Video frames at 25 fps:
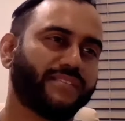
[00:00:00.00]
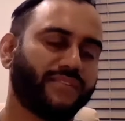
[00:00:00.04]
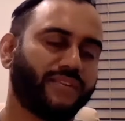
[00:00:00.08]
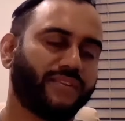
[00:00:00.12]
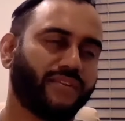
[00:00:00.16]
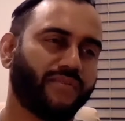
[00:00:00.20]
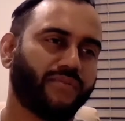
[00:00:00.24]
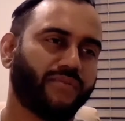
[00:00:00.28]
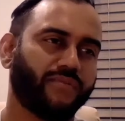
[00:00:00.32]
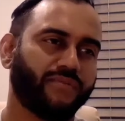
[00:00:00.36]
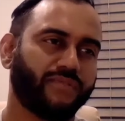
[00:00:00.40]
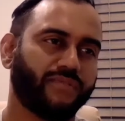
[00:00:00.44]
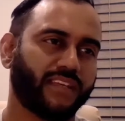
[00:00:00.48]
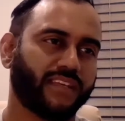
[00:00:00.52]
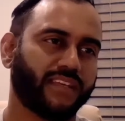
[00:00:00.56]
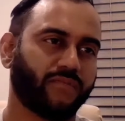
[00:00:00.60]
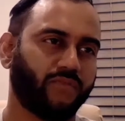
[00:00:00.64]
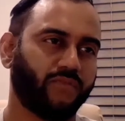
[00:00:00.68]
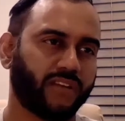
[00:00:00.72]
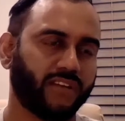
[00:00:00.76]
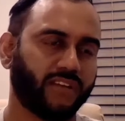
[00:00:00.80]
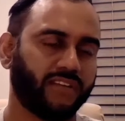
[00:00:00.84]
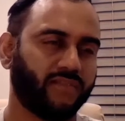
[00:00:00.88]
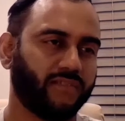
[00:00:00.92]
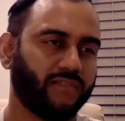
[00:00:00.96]
how
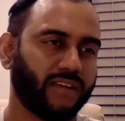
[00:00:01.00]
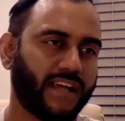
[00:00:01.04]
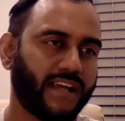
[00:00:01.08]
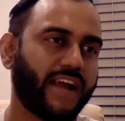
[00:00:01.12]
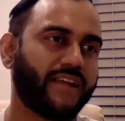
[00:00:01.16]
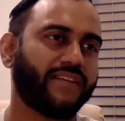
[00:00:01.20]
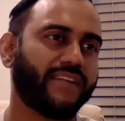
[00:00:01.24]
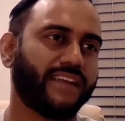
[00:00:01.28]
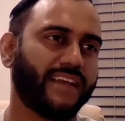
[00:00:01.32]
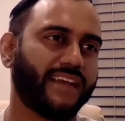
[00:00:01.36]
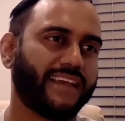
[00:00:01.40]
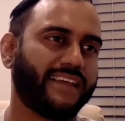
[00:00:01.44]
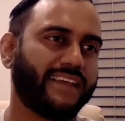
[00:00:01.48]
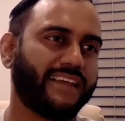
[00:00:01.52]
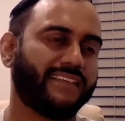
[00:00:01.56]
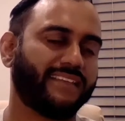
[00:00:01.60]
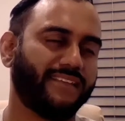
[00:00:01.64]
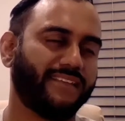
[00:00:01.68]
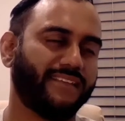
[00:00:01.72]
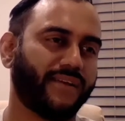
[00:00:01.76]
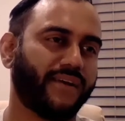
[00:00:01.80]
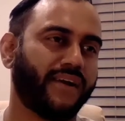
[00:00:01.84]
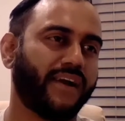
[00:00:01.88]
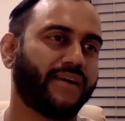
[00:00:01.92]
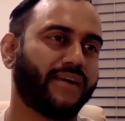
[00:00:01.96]
did
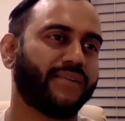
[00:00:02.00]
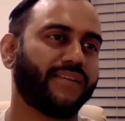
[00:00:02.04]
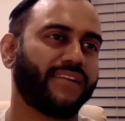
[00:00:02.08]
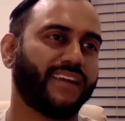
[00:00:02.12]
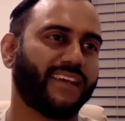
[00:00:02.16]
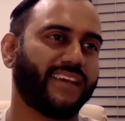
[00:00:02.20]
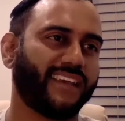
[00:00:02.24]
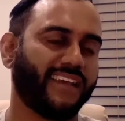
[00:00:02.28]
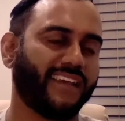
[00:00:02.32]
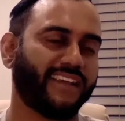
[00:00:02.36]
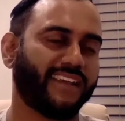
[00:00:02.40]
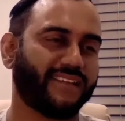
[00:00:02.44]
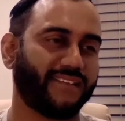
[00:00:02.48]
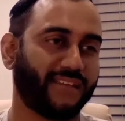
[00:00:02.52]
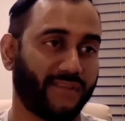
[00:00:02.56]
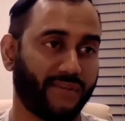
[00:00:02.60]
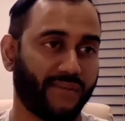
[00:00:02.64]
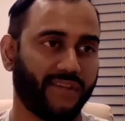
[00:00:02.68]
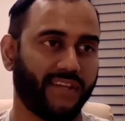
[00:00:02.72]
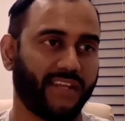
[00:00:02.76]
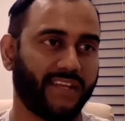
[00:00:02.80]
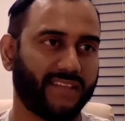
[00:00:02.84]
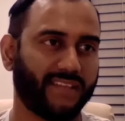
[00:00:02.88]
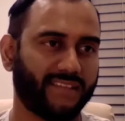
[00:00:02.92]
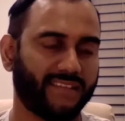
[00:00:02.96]
I get
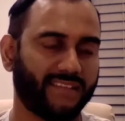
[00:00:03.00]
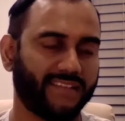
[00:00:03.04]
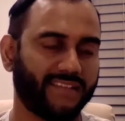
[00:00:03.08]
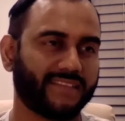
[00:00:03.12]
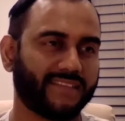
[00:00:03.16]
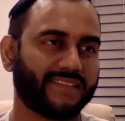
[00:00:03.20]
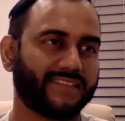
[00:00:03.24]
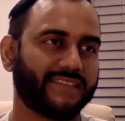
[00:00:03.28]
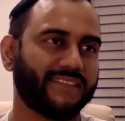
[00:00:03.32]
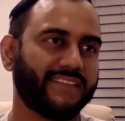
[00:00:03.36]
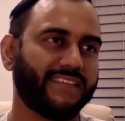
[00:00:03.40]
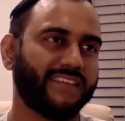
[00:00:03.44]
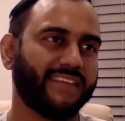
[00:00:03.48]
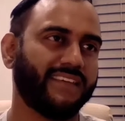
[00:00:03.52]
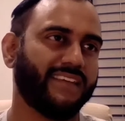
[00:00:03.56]
good at this?